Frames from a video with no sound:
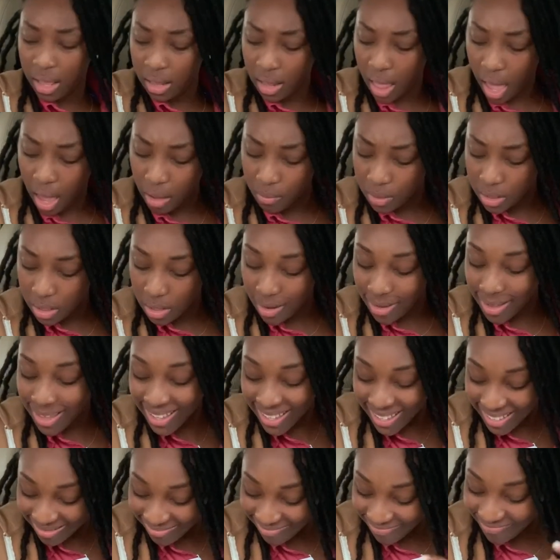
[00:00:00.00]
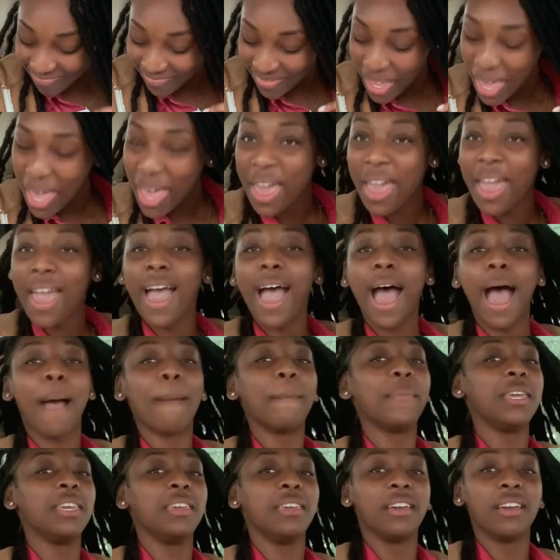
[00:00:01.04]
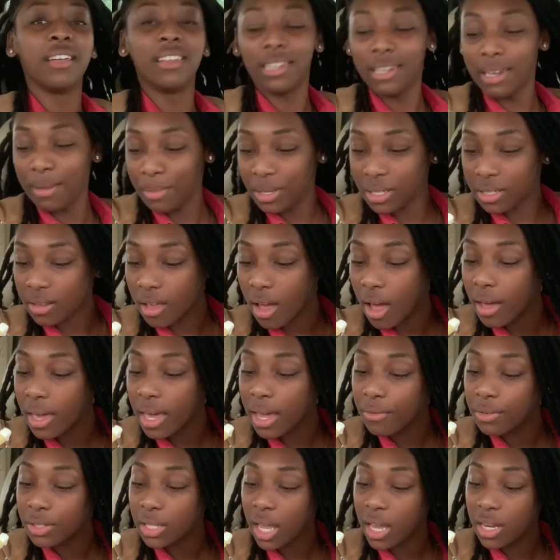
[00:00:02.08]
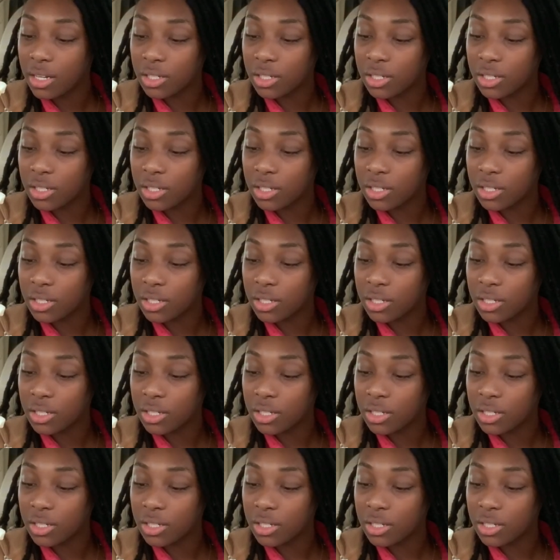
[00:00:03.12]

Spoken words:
Like, what's going on? I be yelling. Let me start. Everything